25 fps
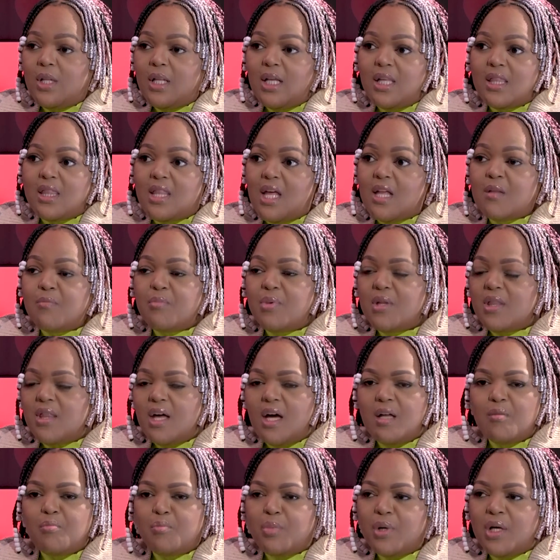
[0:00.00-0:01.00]
let that be
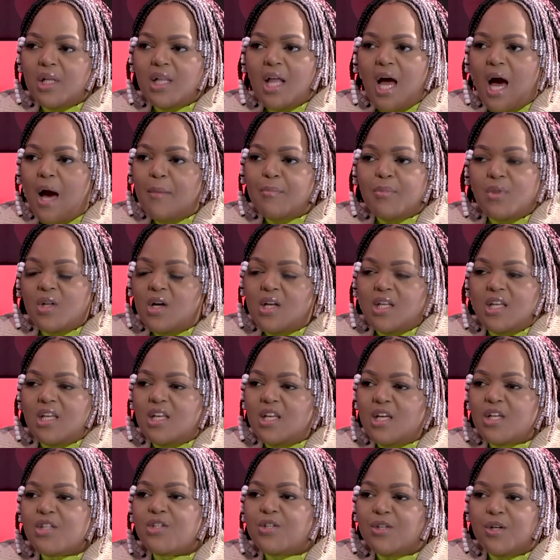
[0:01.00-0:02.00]
that. But I'm not
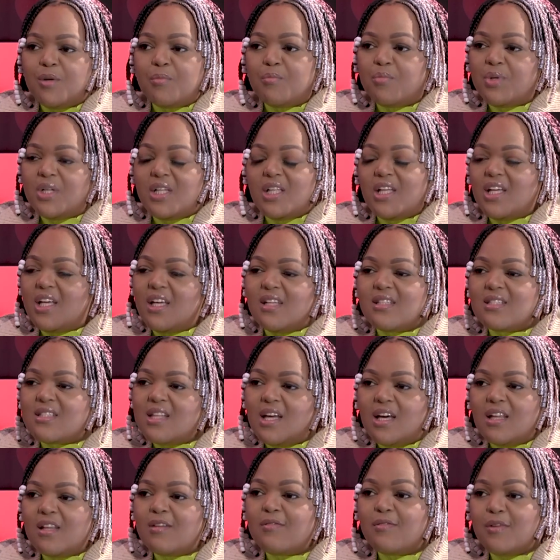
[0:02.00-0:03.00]
here to compete against the
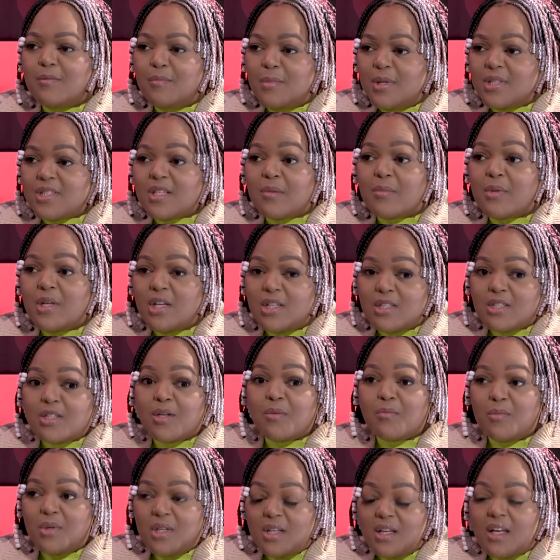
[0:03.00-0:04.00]
other females. I'm here to
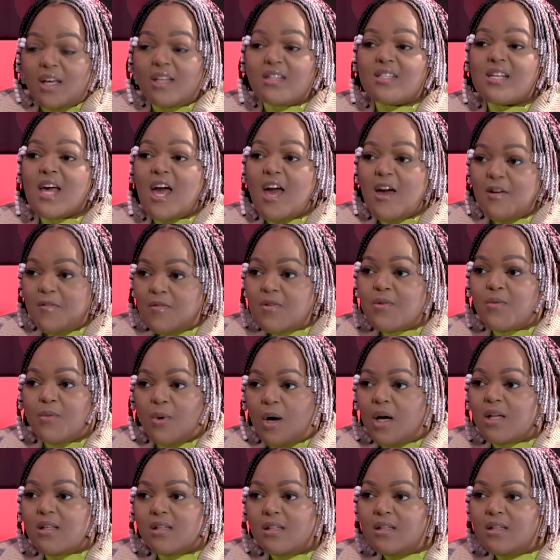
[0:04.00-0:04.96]
compete against everyone.